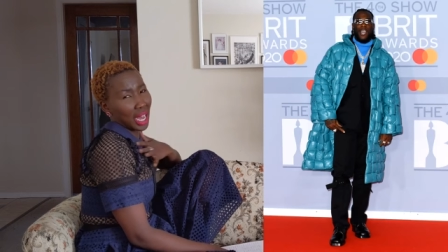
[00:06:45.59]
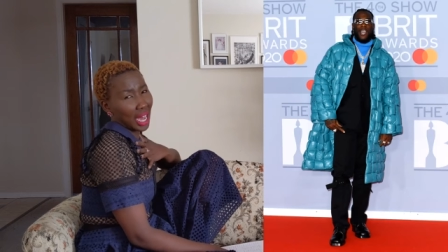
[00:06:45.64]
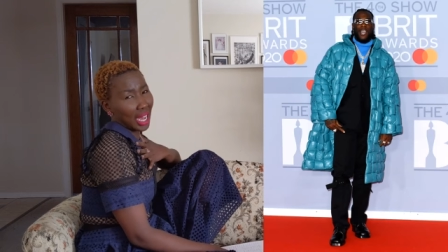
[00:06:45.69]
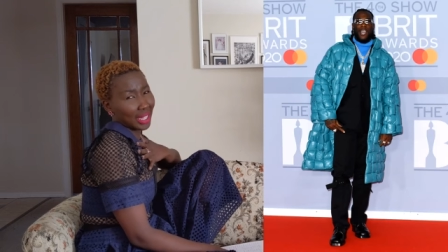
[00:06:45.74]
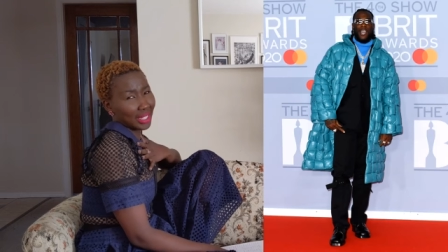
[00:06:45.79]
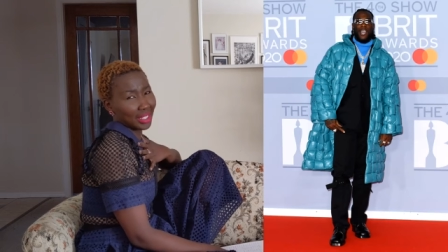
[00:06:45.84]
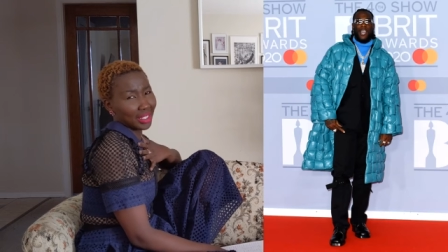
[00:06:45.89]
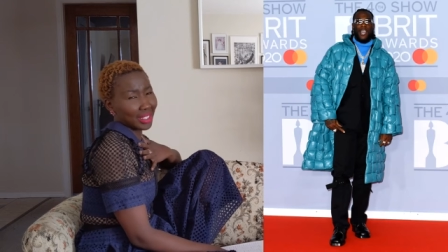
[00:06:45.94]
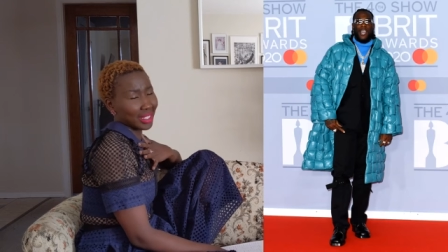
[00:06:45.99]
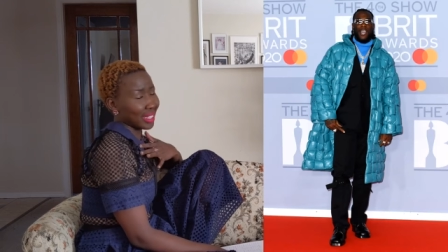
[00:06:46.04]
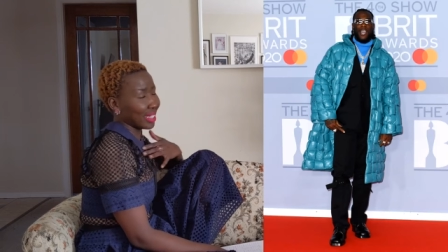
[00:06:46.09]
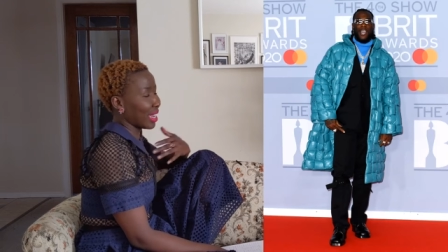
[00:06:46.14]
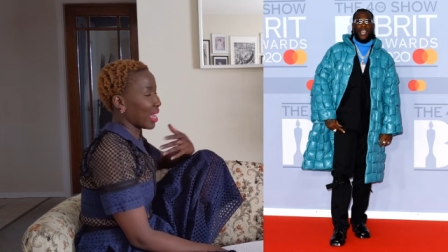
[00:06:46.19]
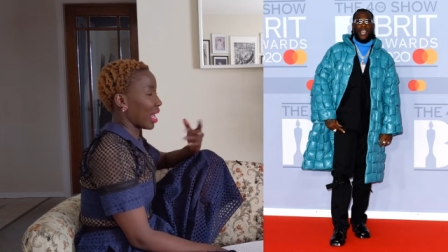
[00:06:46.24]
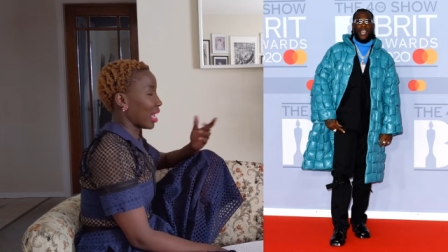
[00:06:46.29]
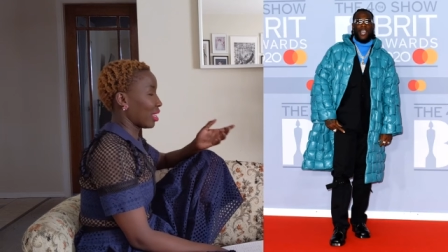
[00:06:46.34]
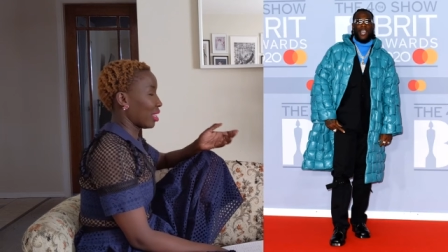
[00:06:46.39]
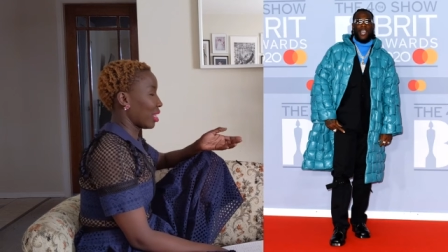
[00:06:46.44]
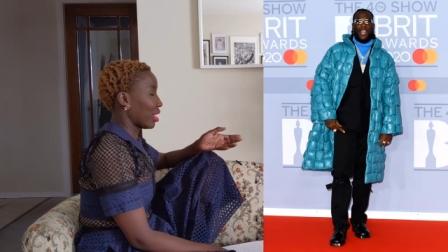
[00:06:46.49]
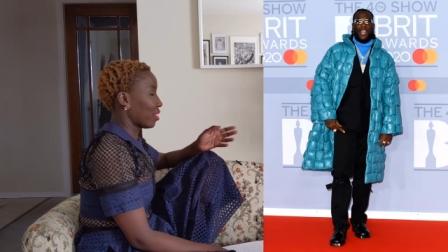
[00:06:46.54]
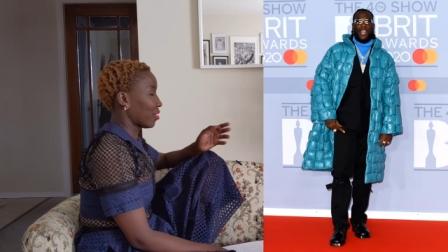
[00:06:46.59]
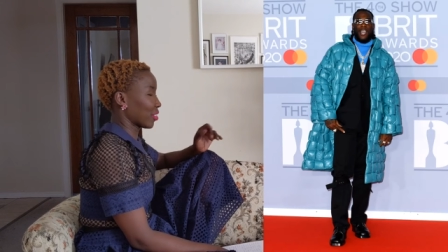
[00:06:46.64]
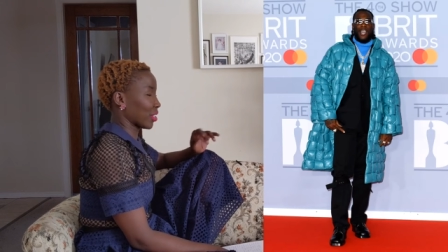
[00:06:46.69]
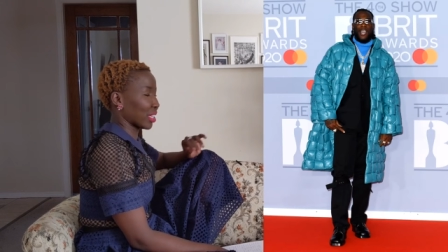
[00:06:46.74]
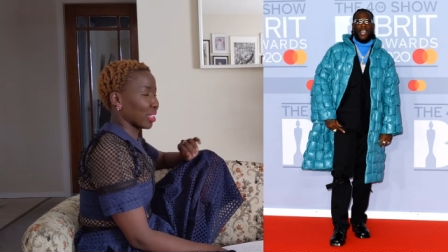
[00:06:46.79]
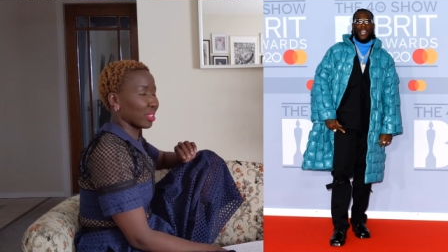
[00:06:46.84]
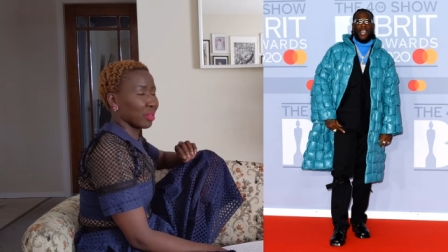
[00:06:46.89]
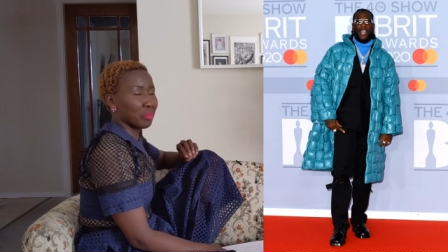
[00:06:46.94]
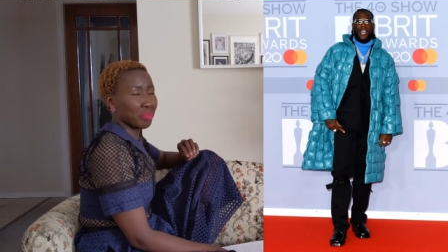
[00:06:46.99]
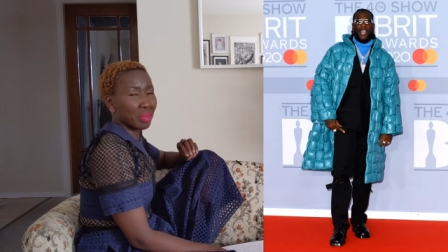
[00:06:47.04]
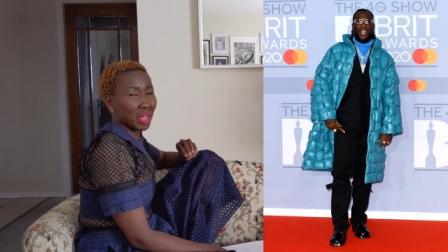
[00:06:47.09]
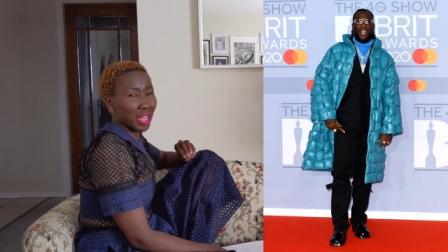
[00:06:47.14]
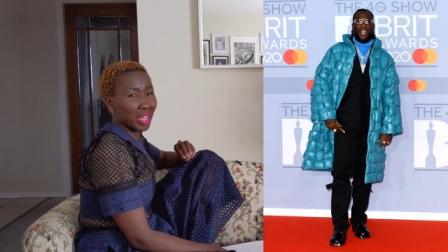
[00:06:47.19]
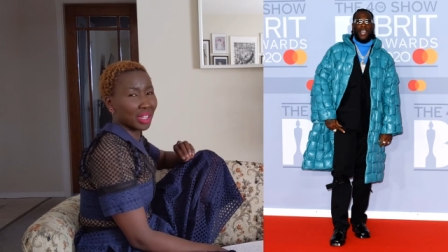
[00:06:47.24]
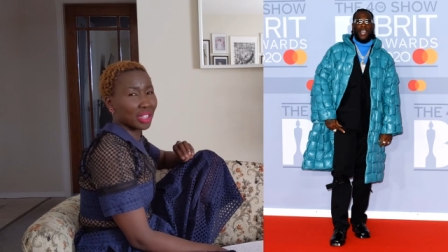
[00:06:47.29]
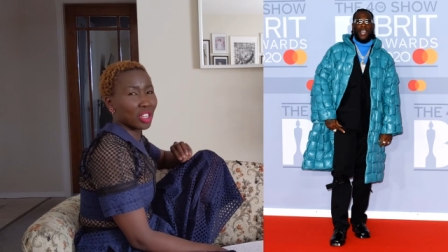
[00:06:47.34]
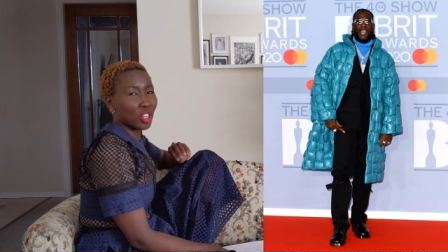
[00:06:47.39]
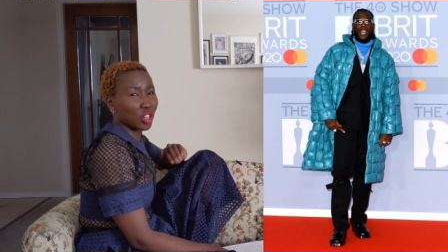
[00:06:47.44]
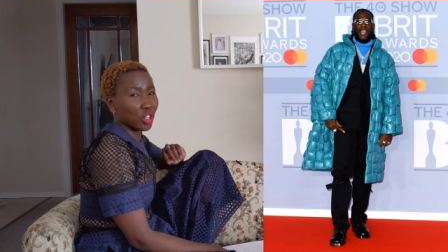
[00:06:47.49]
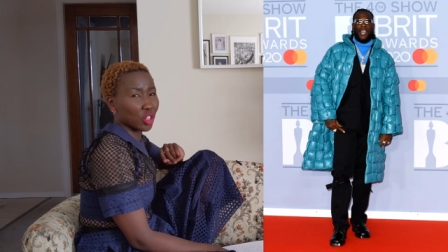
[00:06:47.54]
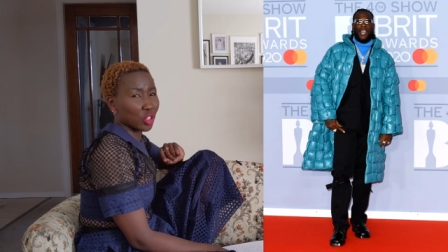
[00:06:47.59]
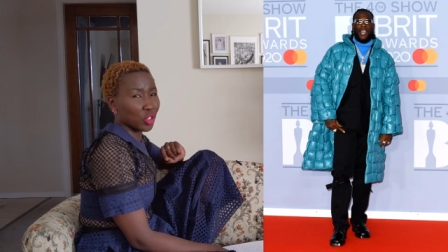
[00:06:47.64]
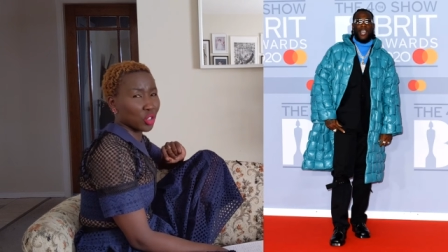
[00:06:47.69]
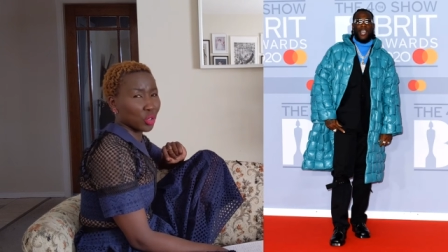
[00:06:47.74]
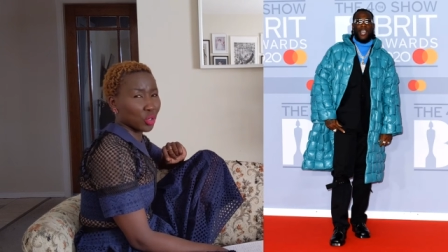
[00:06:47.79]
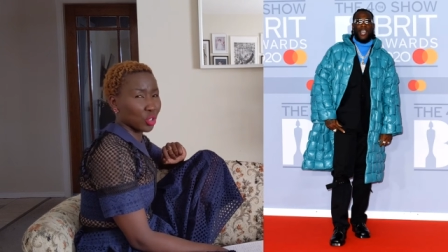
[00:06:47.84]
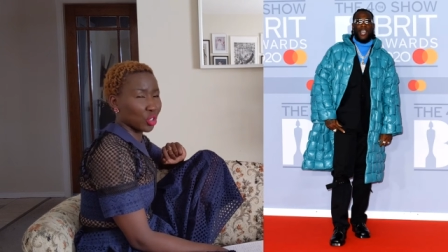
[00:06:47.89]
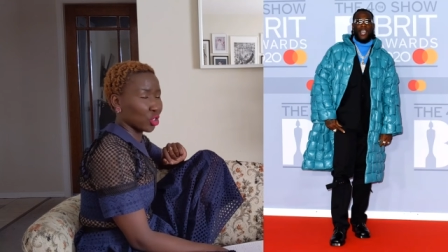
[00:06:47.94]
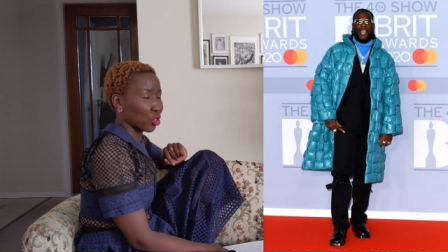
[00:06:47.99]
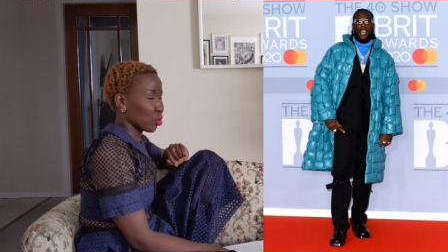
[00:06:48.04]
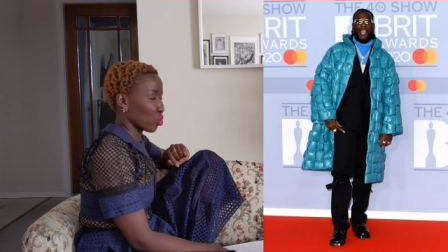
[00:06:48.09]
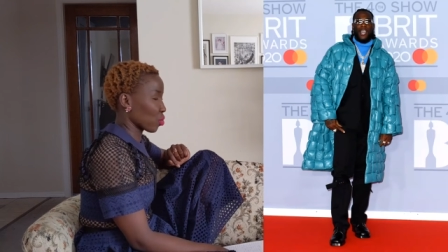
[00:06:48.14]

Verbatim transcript: Honestly, I love that the men are so